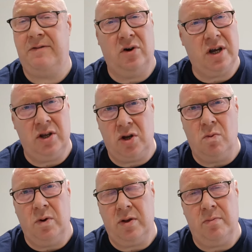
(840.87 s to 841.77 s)
fucking
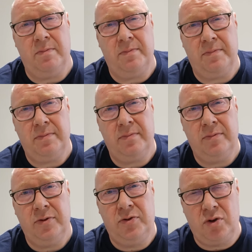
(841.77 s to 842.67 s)
done with them.
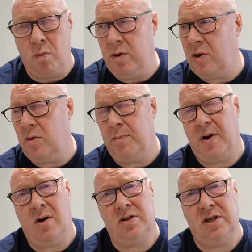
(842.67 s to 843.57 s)
Done with all the
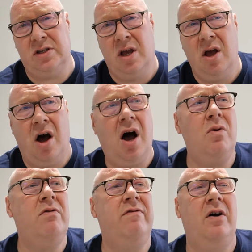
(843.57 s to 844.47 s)
parties.
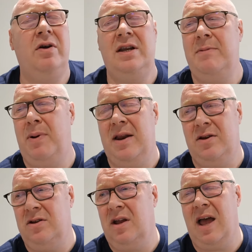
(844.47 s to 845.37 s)
I will vote
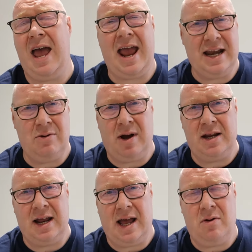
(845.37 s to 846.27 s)
independent
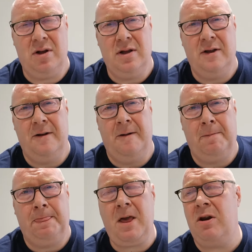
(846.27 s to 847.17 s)
anyway now.
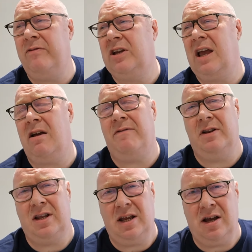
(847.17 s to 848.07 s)
Don't even care if
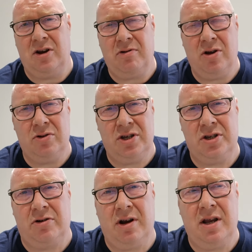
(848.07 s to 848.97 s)
I agree or
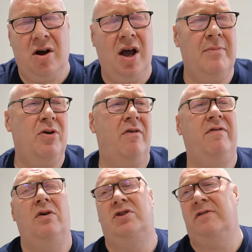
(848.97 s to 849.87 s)
disagree. I am
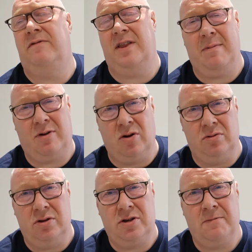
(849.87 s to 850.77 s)
not voting for them
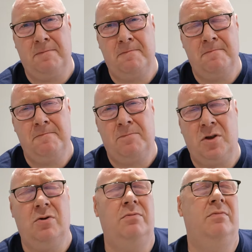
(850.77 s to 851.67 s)
cunts.
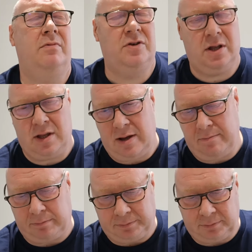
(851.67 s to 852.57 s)
Oh, said that.